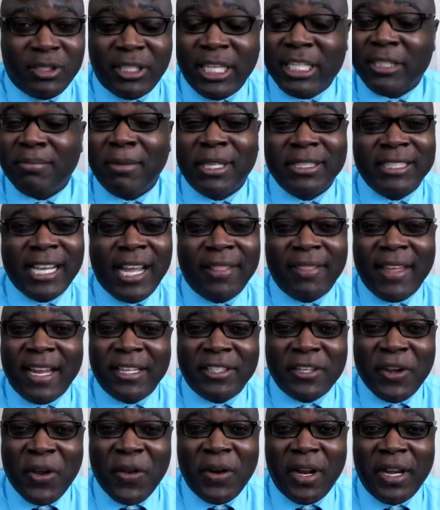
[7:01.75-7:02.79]
6 months after
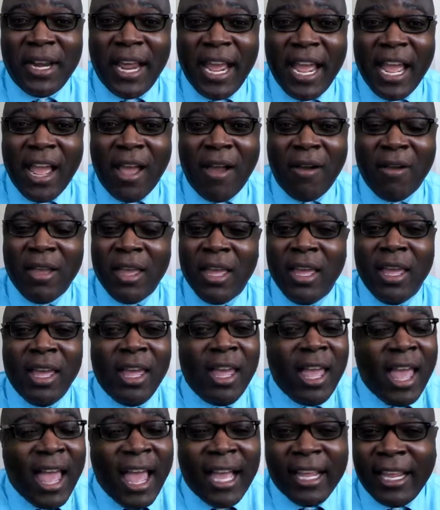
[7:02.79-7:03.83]
I turned it down.
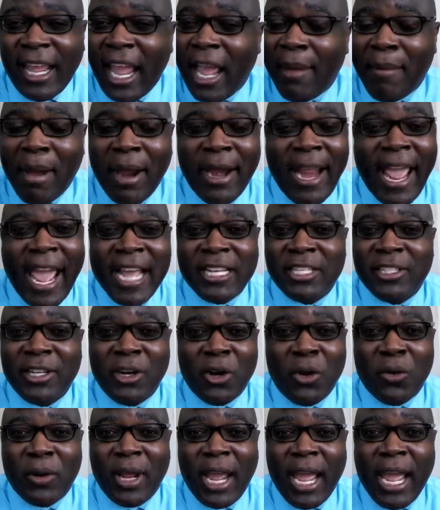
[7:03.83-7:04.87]
Came out of the
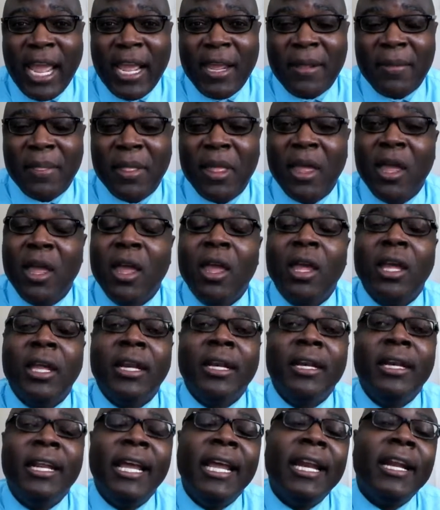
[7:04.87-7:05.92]
accident okay.
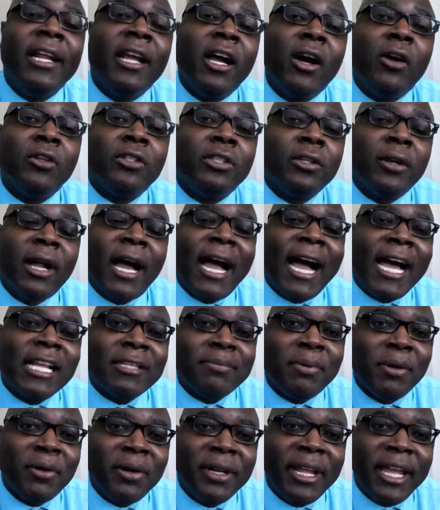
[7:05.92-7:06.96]
Didn't go to the
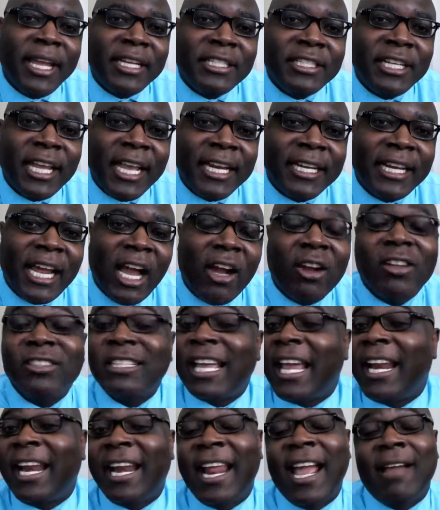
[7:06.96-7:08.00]
hospital to get checked out because
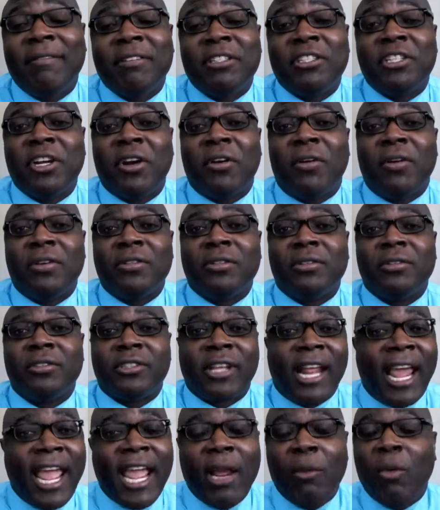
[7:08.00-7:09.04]
I didn't have insurance,
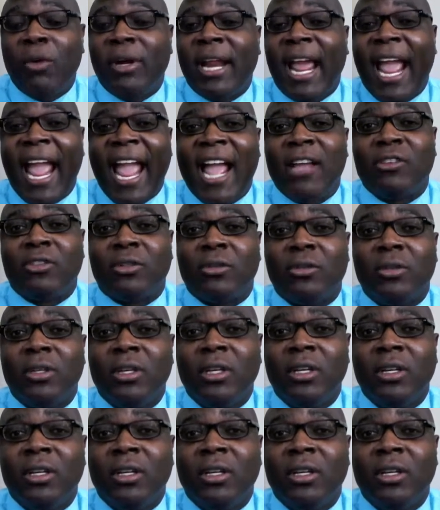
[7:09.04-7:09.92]
so I ain't want the hassle.